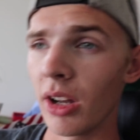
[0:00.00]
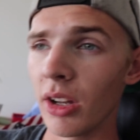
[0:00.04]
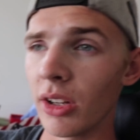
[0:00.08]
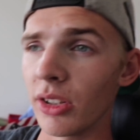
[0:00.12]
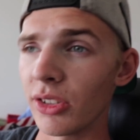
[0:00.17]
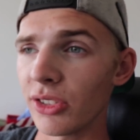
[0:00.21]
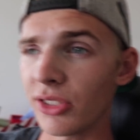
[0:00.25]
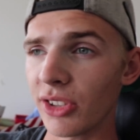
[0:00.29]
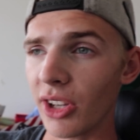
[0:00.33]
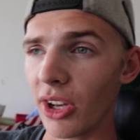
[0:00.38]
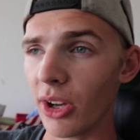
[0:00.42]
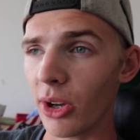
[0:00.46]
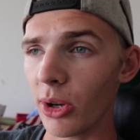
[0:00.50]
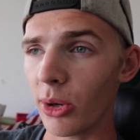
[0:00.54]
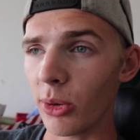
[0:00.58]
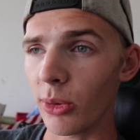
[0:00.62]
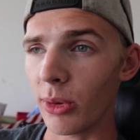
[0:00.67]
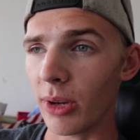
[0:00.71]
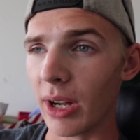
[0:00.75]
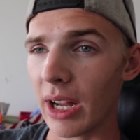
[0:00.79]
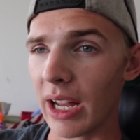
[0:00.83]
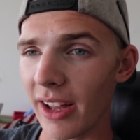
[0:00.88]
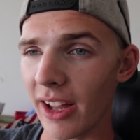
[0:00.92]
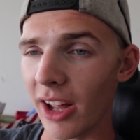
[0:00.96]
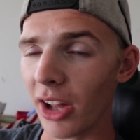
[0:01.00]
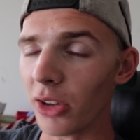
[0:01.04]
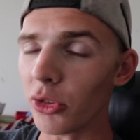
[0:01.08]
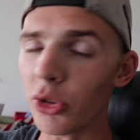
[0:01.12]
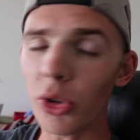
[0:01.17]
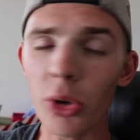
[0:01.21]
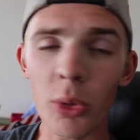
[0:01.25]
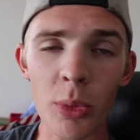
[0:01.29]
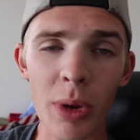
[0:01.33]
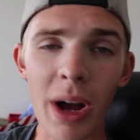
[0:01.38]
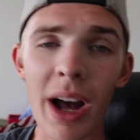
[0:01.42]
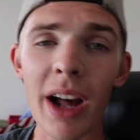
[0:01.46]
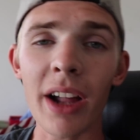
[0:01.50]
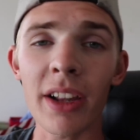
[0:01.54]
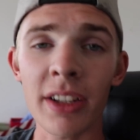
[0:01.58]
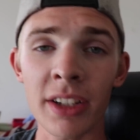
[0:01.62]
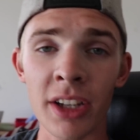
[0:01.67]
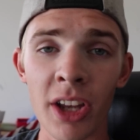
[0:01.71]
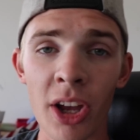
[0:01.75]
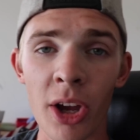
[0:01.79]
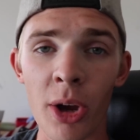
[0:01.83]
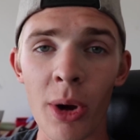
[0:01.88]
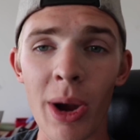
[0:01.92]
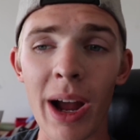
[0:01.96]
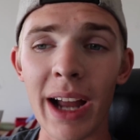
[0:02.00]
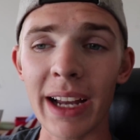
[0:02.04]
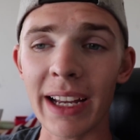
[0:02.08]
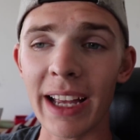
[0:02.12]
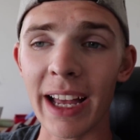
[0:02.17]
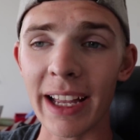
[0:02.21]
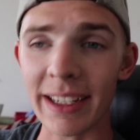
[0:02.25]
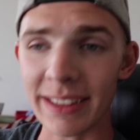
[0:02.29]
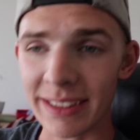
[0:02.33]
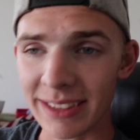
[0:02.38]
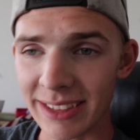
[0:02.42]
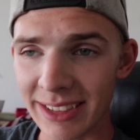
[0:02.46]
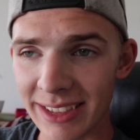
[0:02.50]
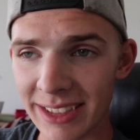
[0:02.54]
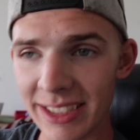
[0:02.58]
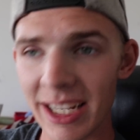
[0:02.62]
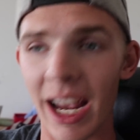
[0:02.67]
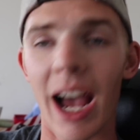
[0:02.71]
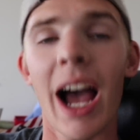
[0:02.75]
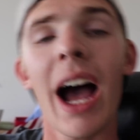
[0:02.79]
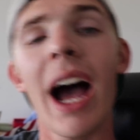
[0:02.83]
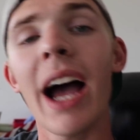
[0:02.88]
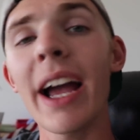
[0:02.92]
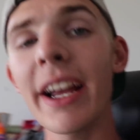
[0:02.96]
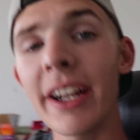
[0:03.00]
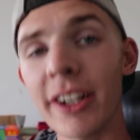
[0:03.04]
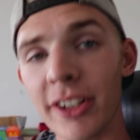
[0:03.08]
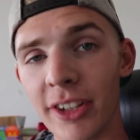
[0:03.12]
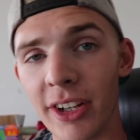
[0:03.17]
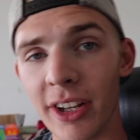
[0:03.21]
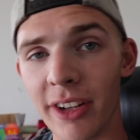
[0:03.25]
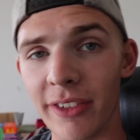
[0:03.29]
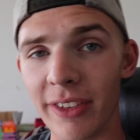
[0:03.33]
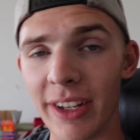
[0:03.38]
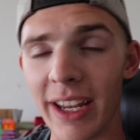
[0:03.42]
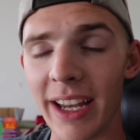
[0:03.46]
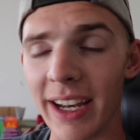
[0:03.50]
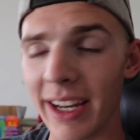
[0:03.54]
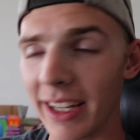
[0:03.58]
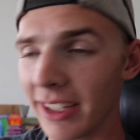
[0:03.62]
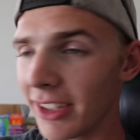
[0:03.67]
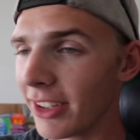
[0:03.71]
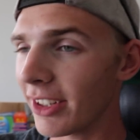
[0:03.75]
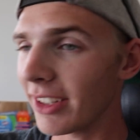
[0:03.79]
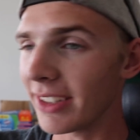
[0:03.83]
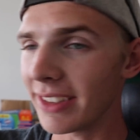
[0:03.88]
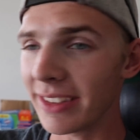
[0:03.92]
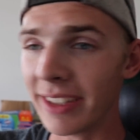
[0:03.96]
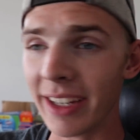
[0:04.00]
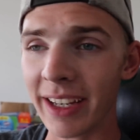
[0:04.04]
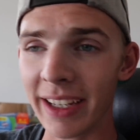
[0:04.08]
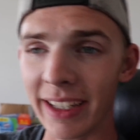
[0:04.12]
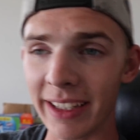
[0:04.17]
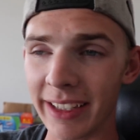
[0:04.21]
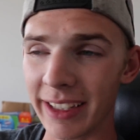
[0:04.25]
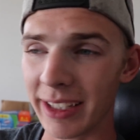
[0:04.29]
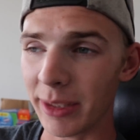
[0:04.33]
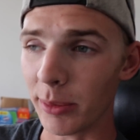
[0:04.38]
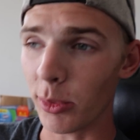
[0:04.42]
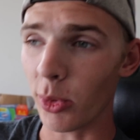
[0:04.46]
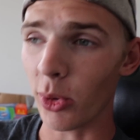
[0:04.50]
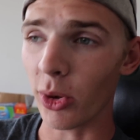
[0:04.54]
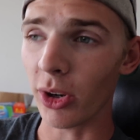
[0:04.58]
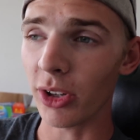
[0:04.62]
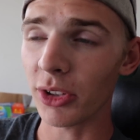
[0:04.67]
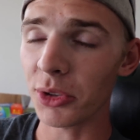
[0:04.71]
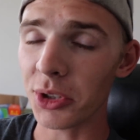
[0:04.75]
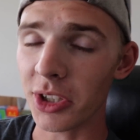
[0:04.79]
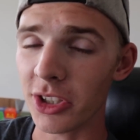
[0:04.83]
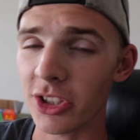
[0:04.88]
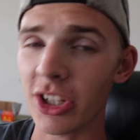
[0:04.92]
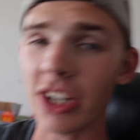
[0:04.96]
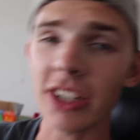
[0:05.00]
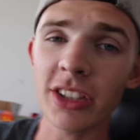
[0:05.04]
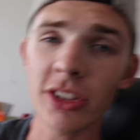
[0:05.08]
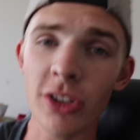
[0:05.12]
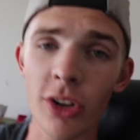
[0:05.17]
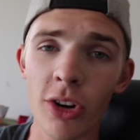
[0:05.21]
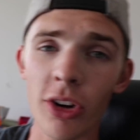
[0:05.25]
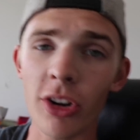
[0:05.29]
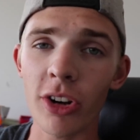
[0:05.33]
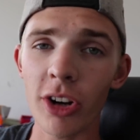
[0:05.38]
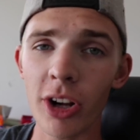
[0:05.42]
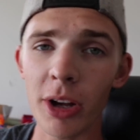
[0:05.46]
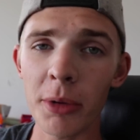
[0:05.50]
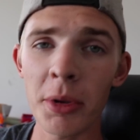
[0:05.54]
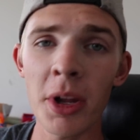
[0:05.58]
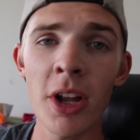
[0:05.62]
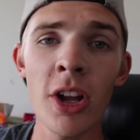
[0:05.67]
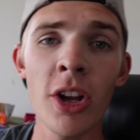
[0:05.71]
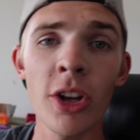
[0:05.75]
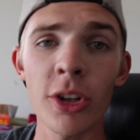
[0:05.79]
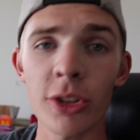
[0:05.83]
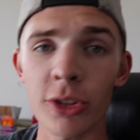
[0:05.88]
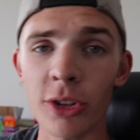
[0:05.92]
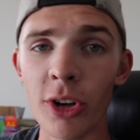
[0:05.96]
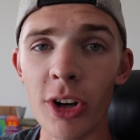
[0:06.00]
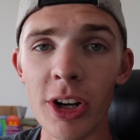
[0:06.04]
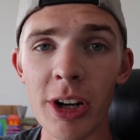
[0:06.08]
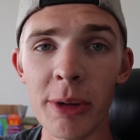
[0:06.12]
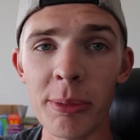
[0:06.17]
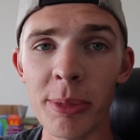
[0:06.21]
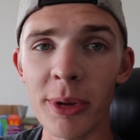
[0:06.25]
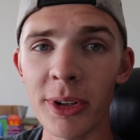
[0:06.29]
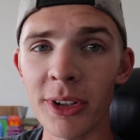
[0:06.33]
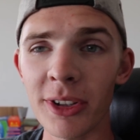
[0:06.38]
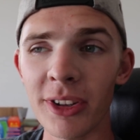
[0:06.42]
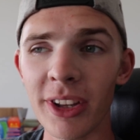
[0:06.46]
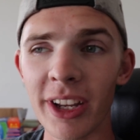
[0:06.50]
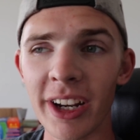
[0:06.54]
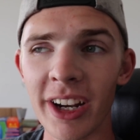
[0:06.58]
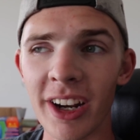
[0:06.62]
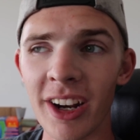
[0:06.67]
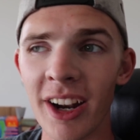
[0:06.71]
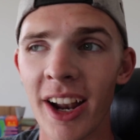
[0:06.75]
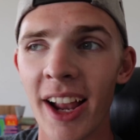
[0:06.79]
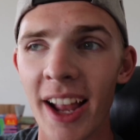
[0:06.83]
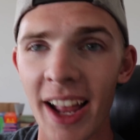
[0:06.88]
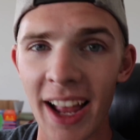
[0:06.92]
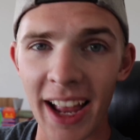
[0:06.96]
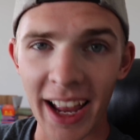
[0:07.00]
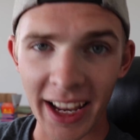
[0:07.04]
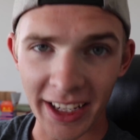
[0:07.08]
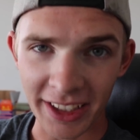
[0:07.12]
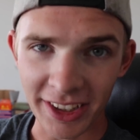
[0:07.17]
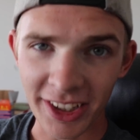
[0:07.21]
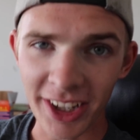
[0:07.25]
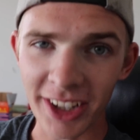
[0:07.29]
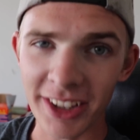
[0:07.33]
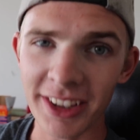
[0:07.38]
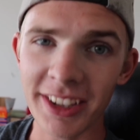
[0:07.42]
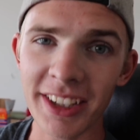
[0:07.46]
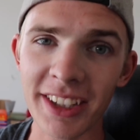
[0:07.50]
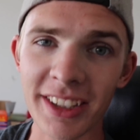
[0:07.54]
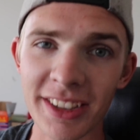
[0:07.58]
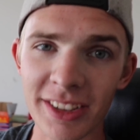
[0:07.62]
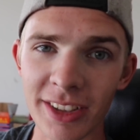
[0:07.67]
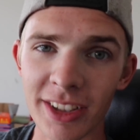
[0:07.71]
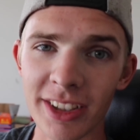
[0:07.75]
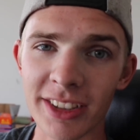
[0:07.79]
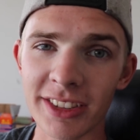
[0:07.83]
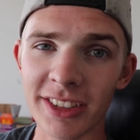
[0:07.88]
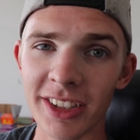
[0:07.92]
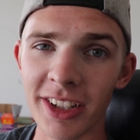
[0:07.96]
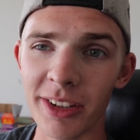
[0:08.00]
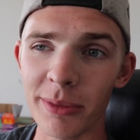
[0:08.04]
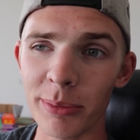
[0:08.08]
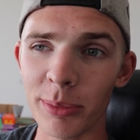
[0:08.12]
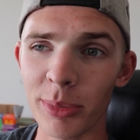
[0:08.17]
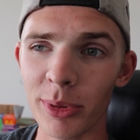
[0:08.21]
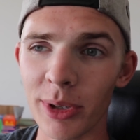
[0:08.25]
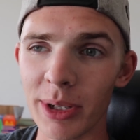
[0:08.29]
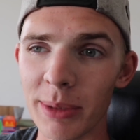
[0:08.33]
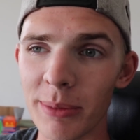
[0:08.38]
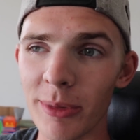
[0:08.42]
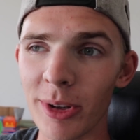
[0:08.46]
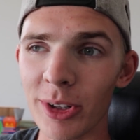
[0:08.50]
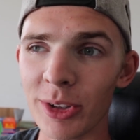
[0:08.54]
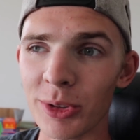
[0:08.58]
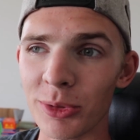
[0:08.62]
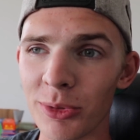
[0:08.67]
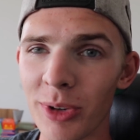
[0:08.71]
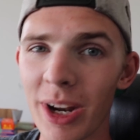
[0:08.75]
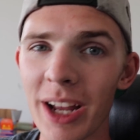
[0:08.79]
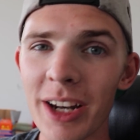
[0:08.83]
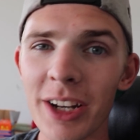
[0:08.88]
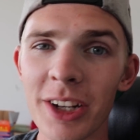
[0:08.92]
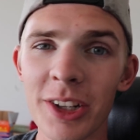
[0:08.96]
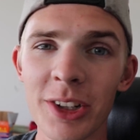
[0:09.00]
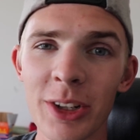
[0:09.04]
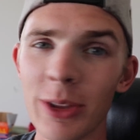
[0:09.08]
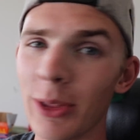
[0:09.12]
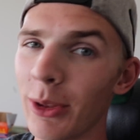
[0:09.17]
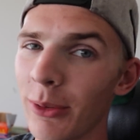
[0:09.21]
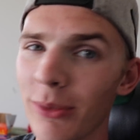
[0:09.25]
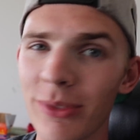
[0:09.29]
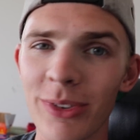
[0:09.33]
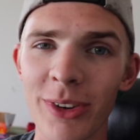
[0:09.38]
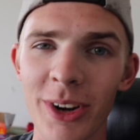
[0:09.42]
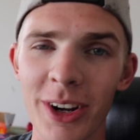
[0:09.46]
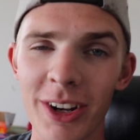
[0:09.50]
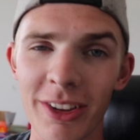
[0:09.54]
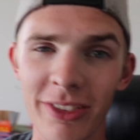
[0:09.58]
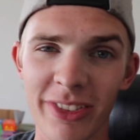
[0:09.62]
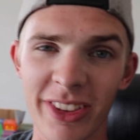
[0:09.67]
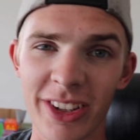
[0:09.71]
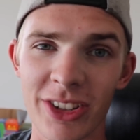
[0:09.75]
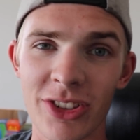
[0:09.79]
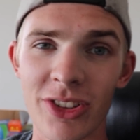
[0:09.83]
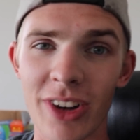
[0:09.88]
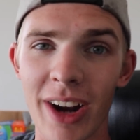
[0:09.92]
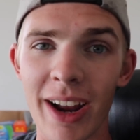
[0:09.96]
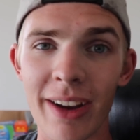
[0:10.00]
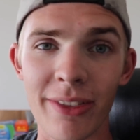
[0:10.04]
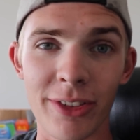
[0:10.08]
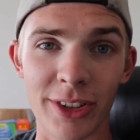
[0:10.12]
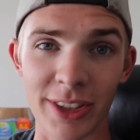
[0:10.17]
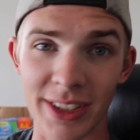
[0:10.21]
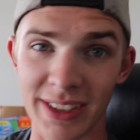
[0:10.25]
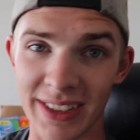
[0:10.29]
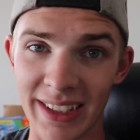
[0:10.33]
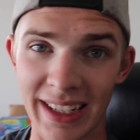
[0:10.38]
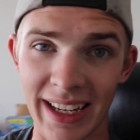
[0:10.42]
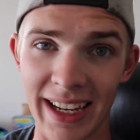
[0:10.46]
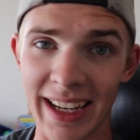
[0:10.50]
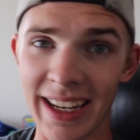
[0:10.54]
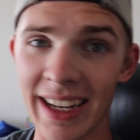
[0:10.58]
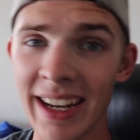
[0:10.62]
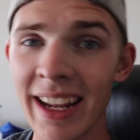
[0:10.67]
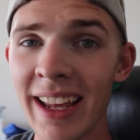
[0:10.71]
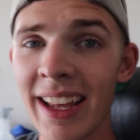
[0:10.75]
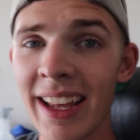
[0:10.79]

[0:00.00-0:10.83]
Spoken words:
So a little while ago I got tired of it and I couldn't take it anymore. So I jacked the car up, crawled up under there, and cut the exhaust up pretty much right under the front of the driver's seat.